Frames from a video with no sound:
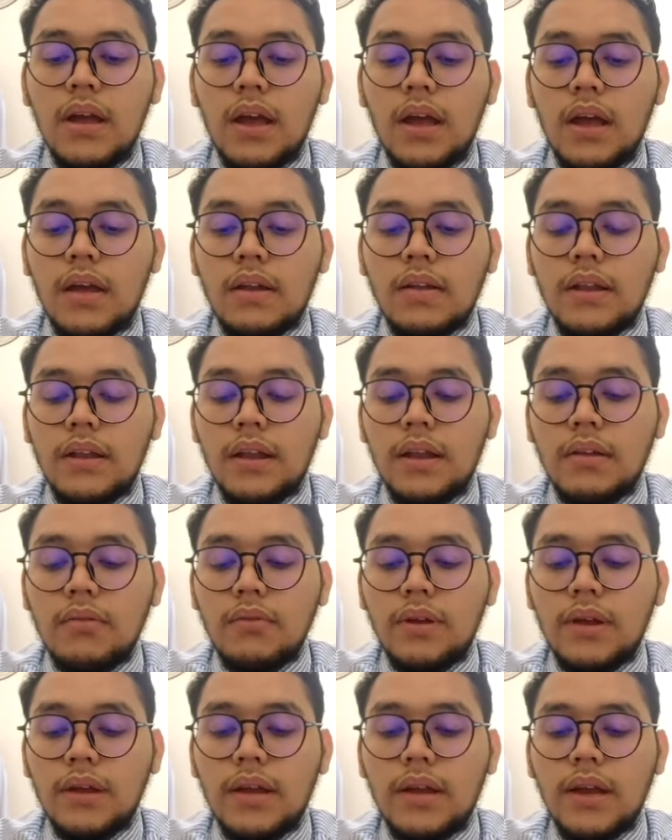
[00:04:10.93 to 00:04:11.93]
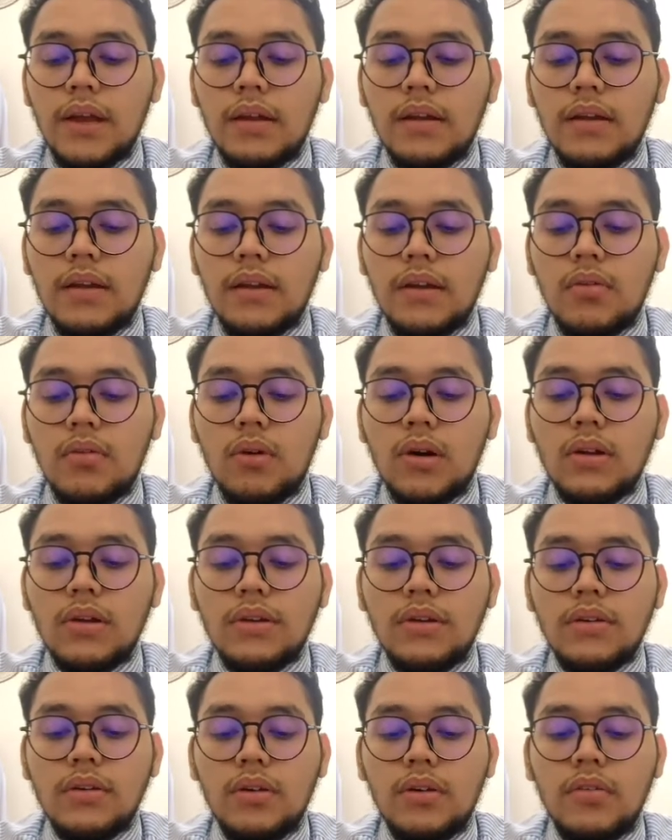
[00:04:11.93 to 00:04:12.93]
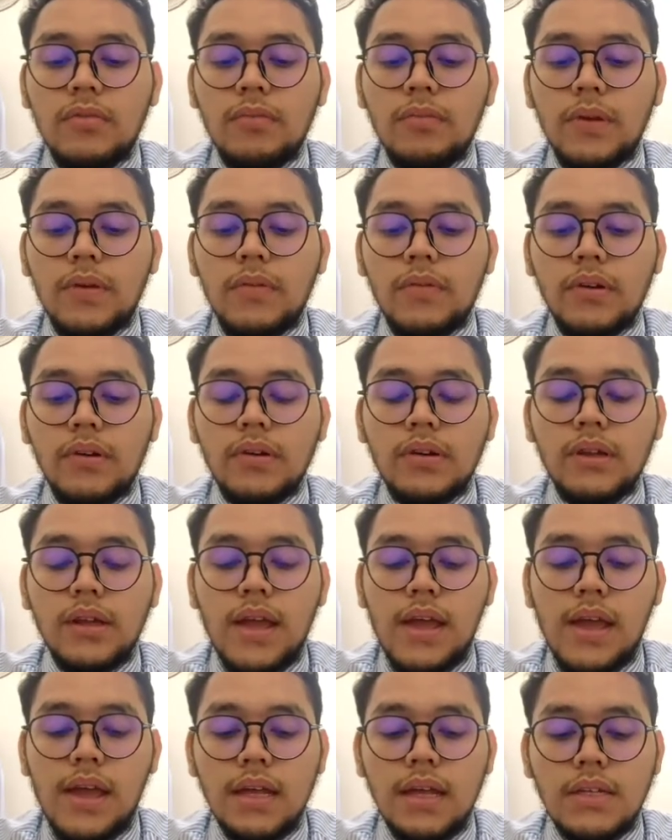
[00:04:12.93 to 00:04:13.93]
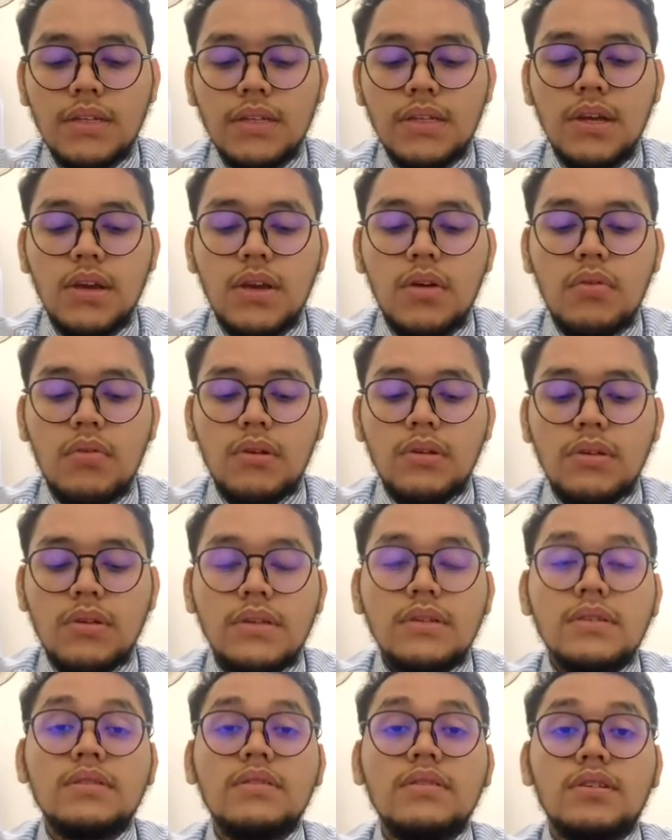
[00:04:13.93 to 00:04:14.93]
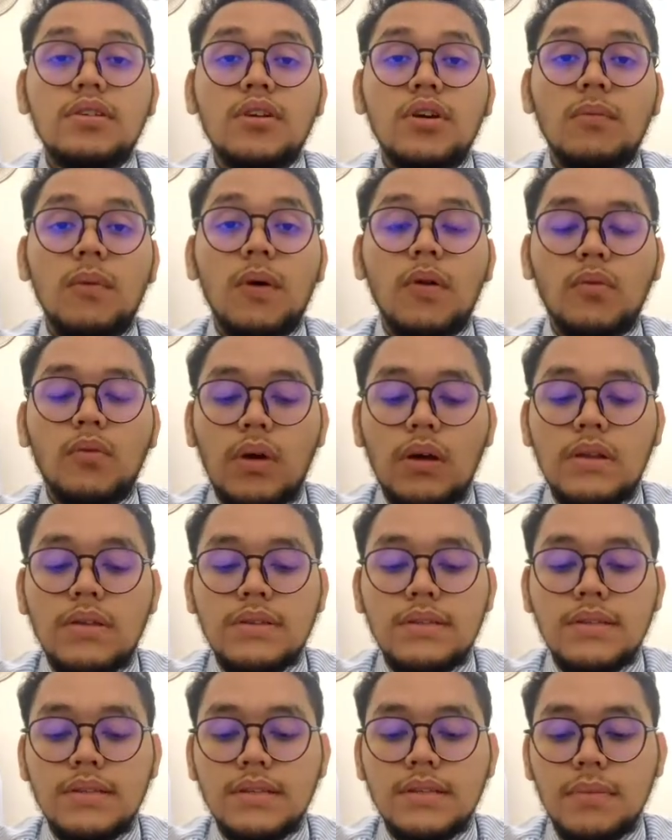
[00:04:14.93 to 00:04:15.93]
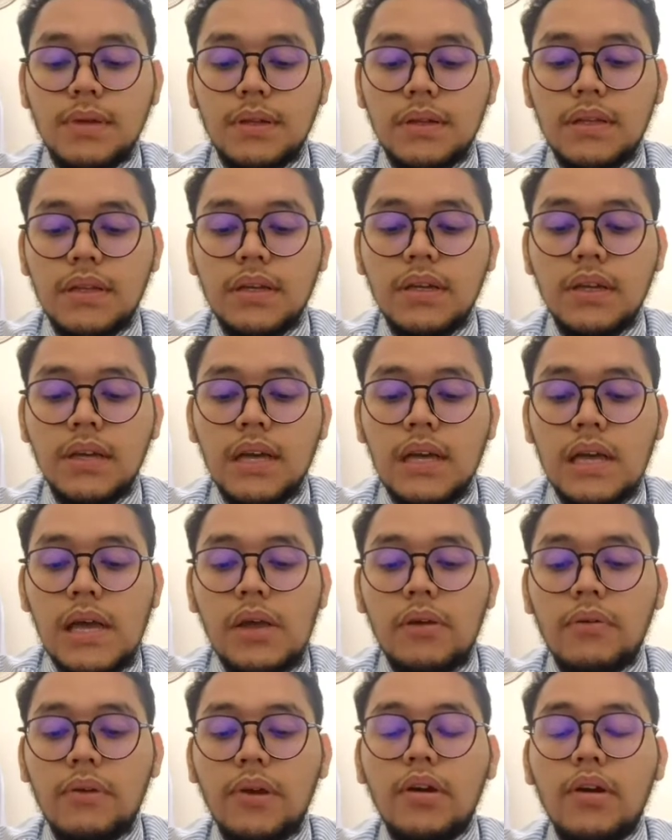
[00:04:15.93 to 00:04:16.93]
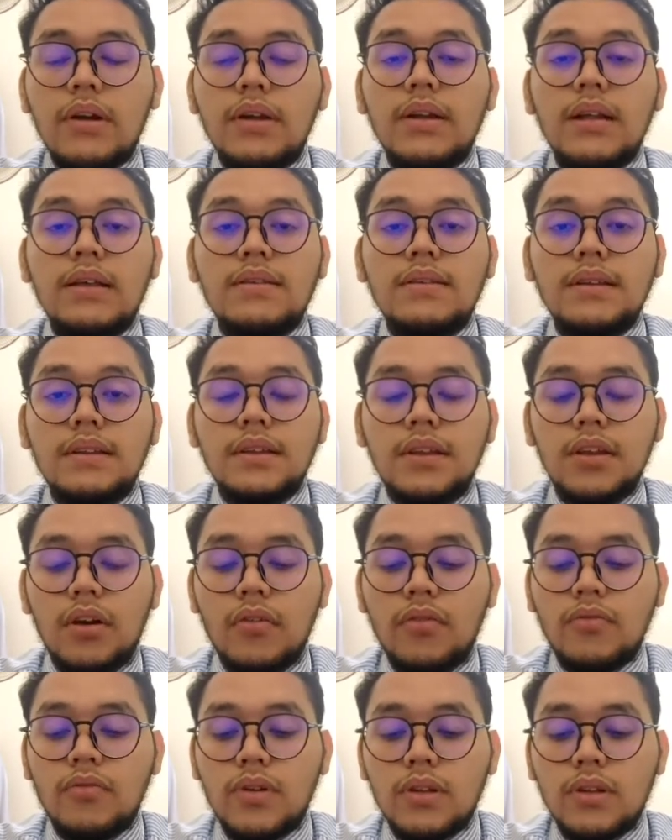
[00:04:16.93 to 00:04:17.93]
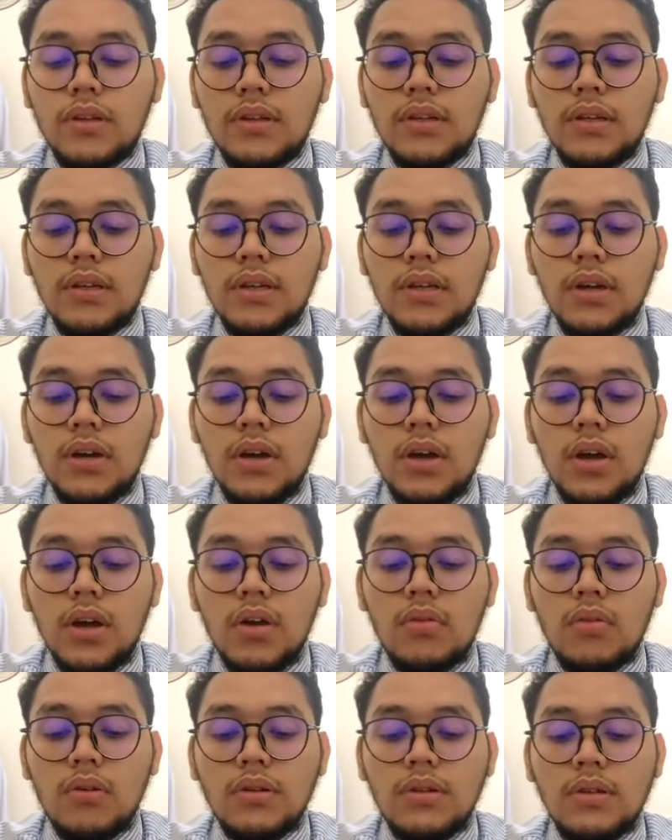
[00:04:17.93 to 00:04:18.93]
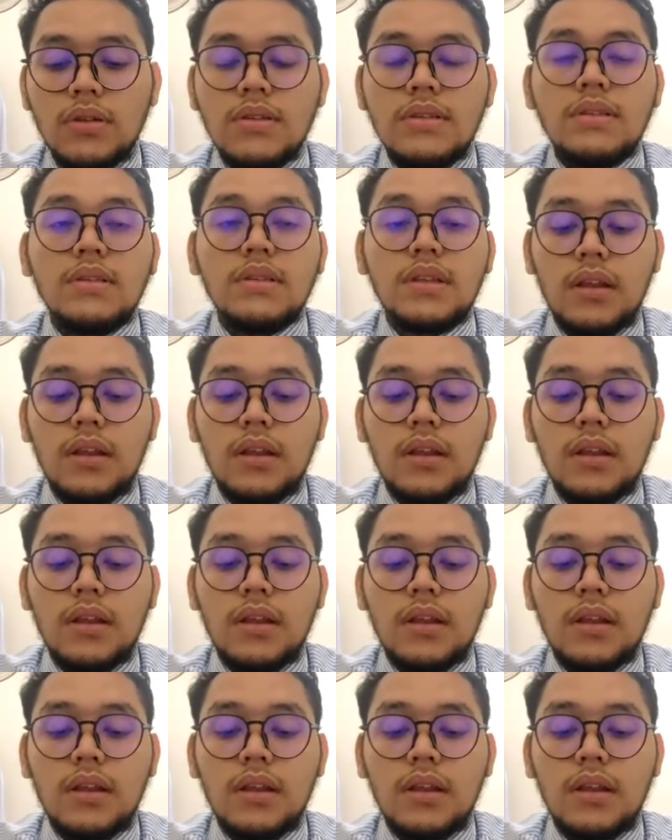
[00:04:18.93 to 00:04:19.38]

and then we get a quadrant of pivot H, which is 0.16 meter. We got density of water, which is